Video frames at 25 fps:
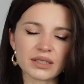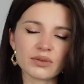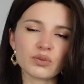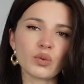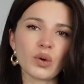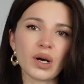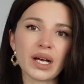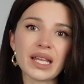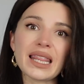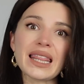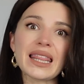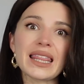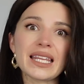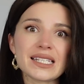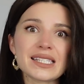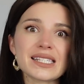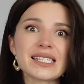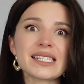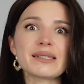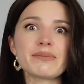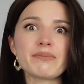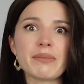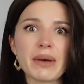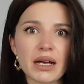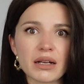is what this
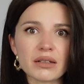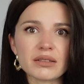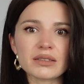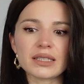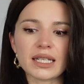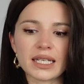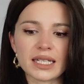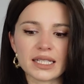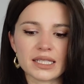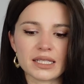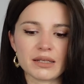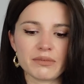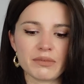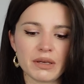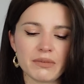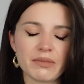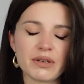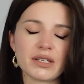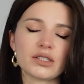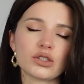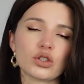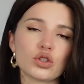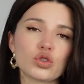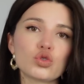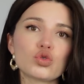smells like to me
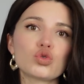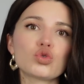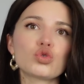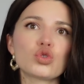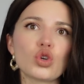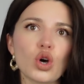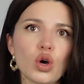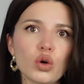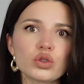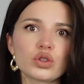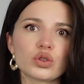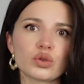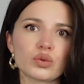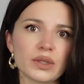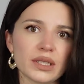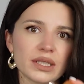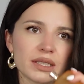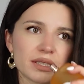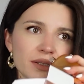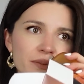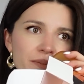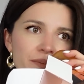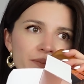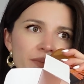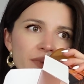because it's so
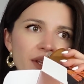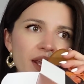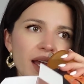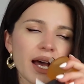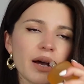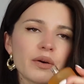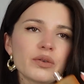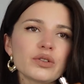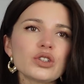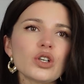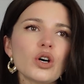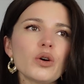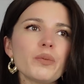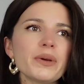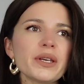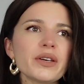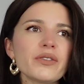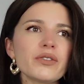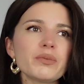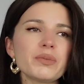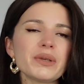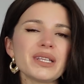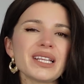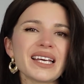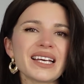sweet. I was hoping it
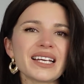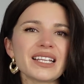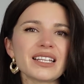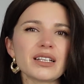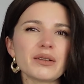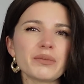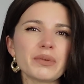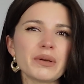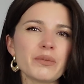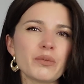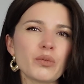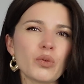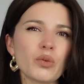would be like a little bit